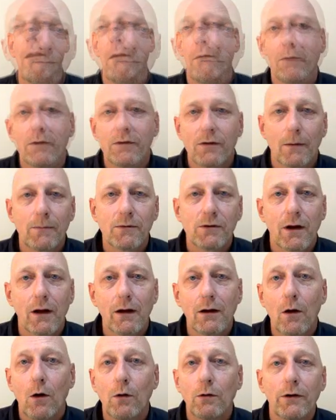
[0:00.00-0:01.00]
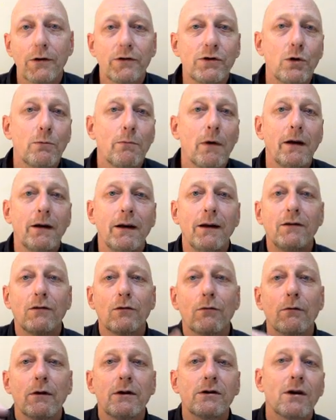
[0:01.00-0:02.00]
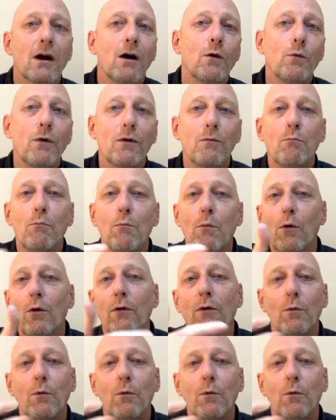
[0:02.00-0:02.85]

For some stakeholders, you may need to reach out with more